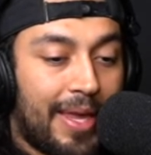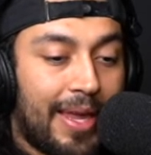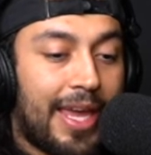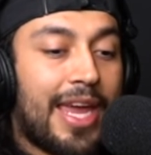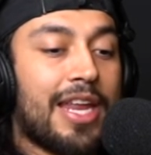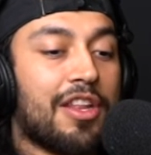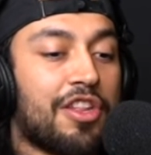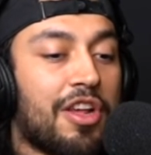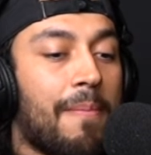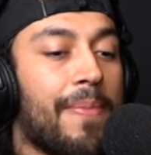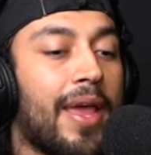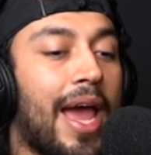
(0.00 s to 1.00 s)
get
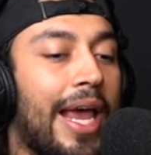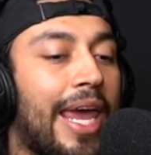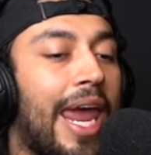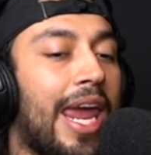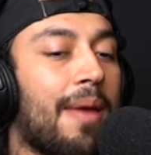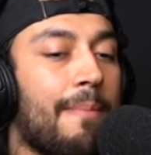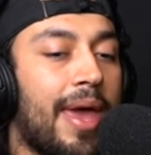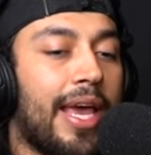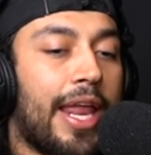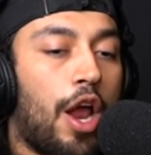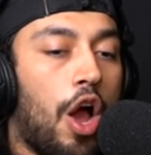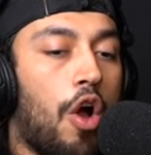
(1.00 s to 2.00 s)
something I can't make
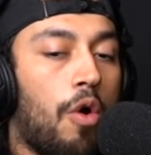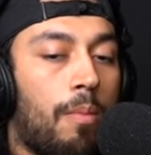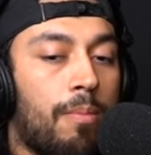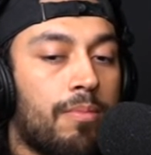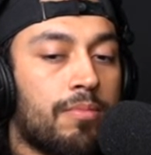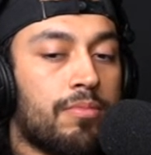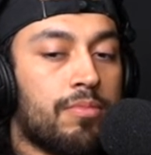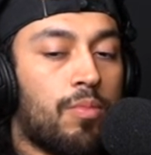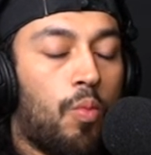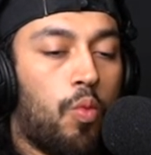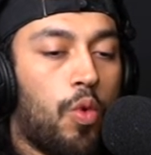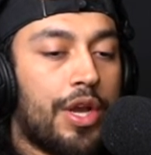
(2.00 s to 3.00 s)
at home,
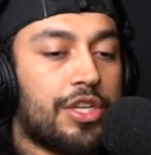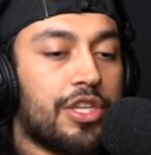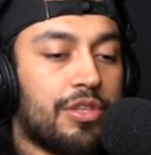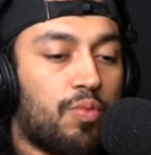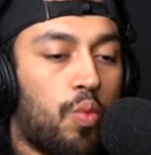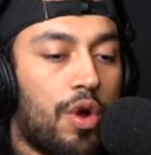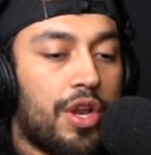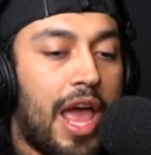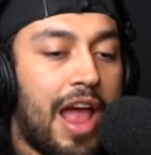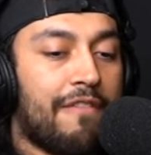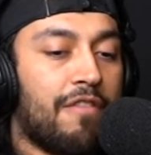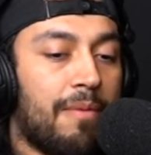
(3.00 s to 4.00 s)
which is what
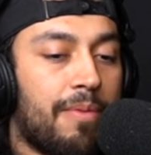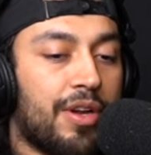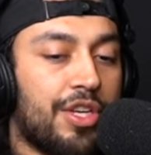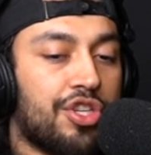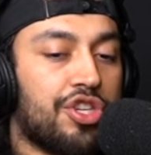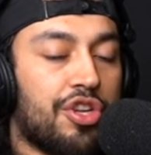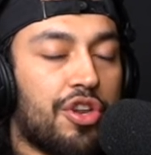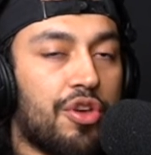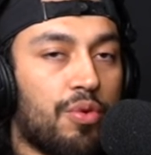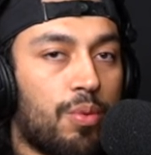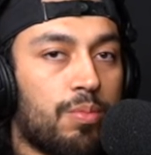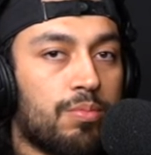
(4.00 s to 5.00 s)
everybody should
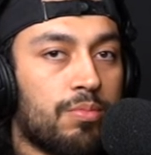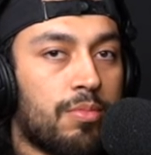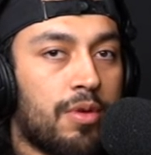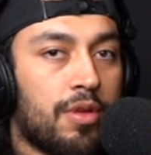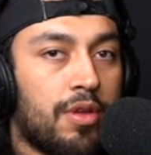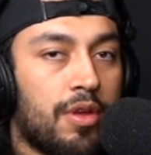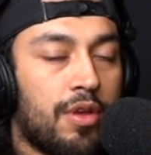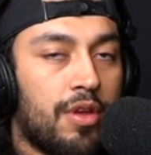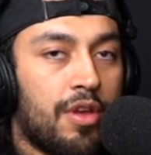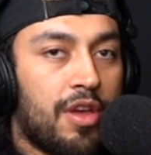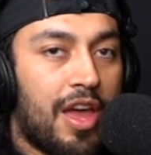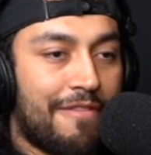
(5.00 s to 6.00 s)
do.
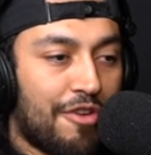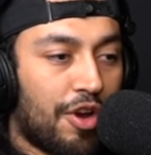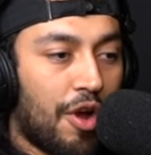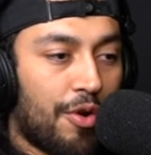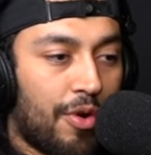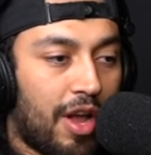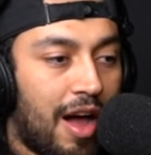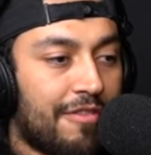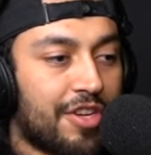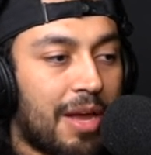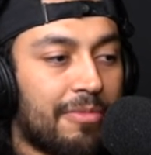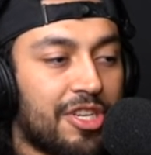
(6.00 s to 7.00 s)
If you're going to a coffee
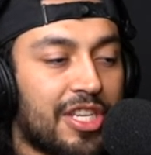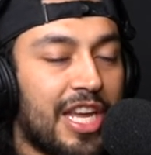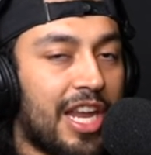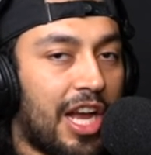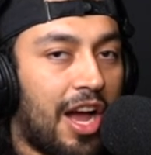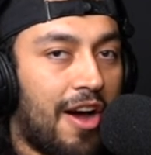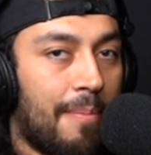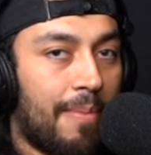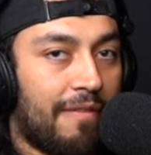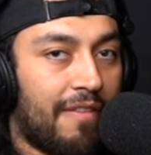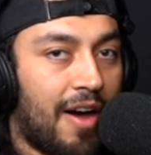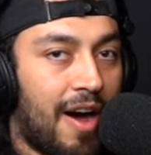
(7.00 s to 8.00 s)
shop and just getting a cup
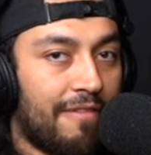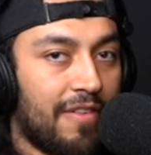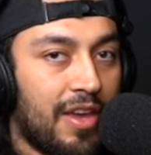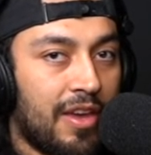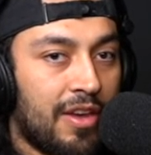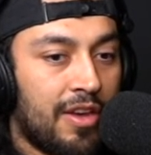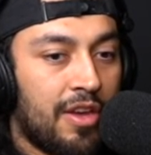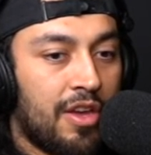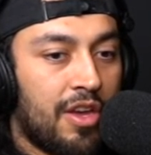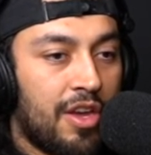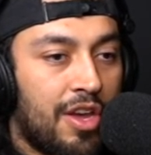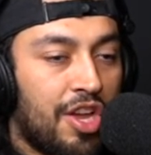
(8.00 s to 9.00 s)
of coffee,
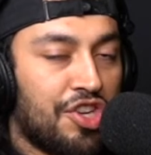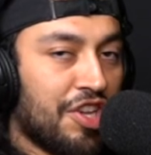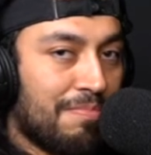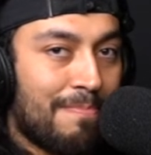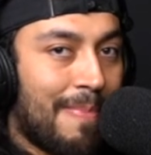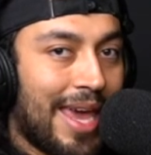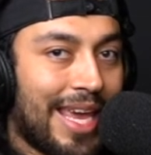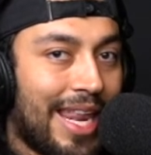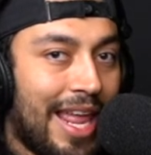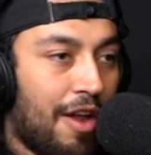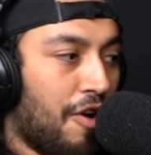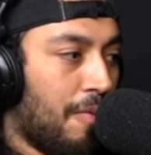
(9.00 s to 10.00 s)
just make it
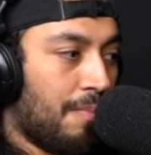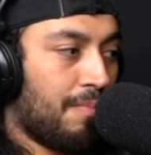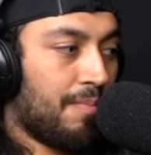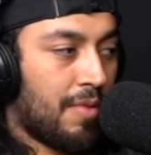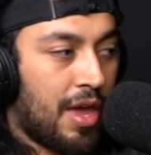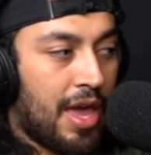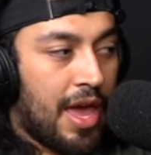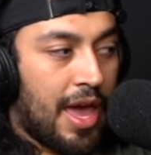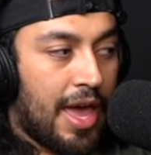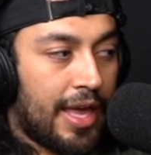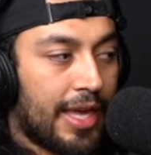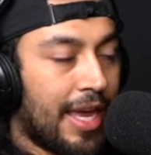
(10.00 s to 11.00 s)
at home.
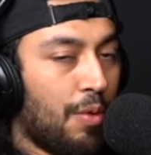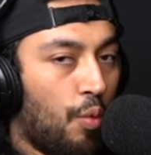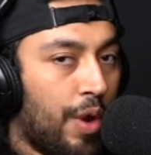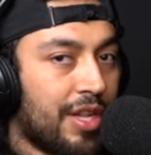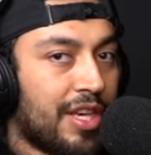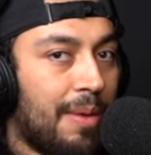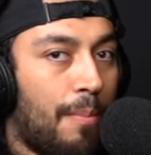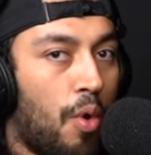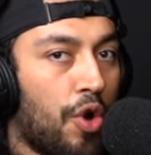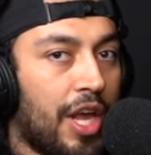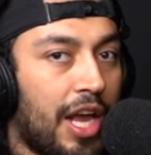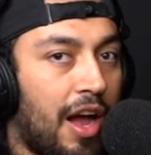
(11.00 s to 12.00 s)
Get whiskey
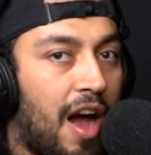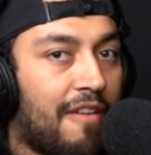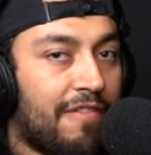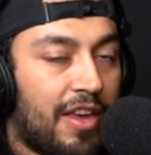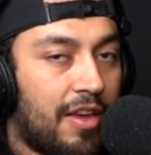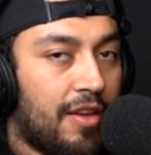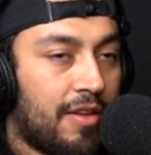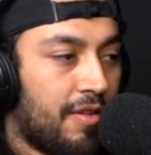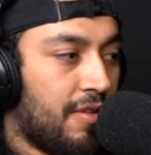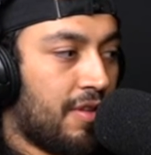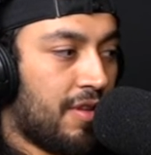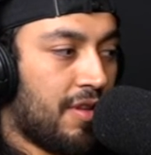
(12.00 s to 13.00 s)
morning coffee.
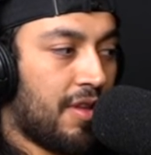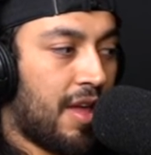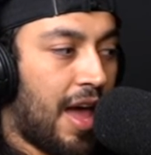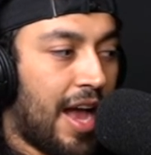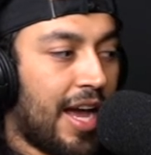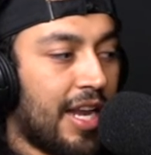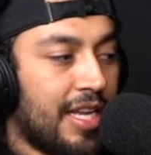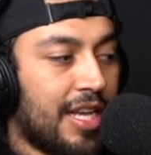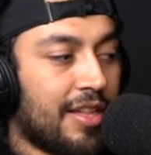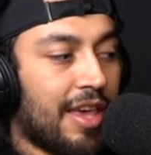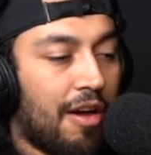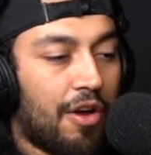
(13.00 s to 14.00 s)
I got a
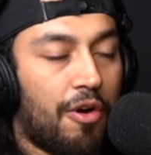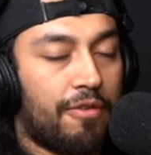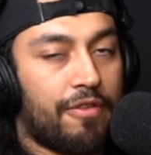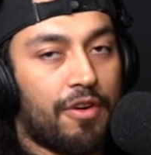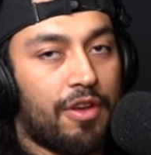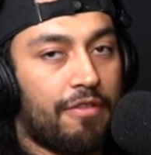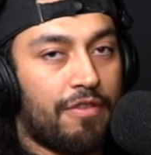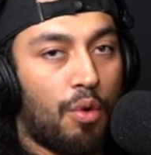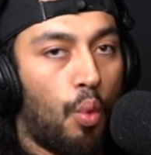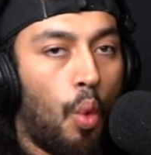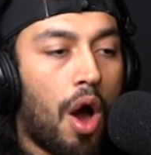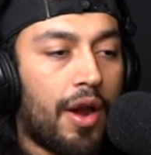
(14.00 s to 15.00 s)
discount code for you if you
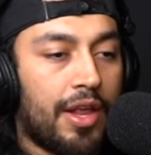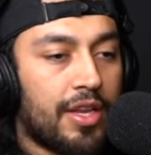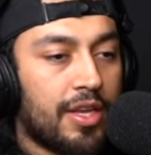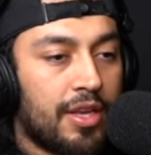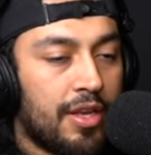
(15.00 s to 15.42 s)
want it.